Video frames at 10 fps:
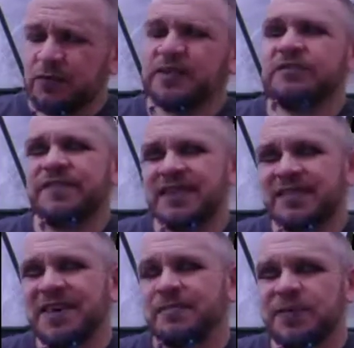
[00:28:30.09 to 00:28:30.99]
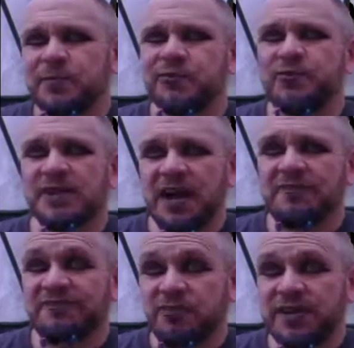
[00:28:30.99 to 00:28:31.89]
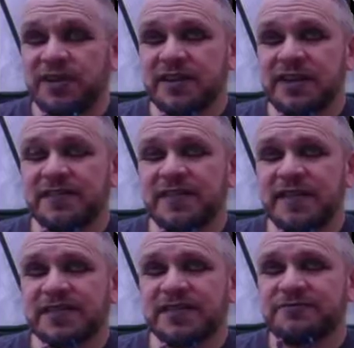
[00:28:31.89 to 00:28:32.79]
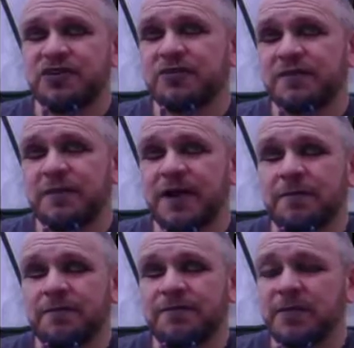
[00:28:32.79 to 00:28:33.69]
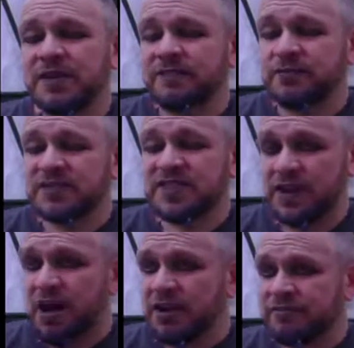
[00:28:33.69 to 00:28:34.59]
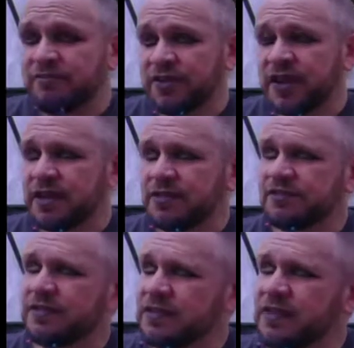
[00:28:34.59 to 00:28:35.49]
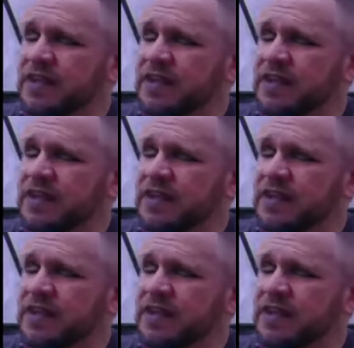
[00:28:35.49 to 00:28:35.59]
well, you'll find a lot of people who are kind of Freudian, and I think that's left over from how from the influence that Anna Freud had on the field.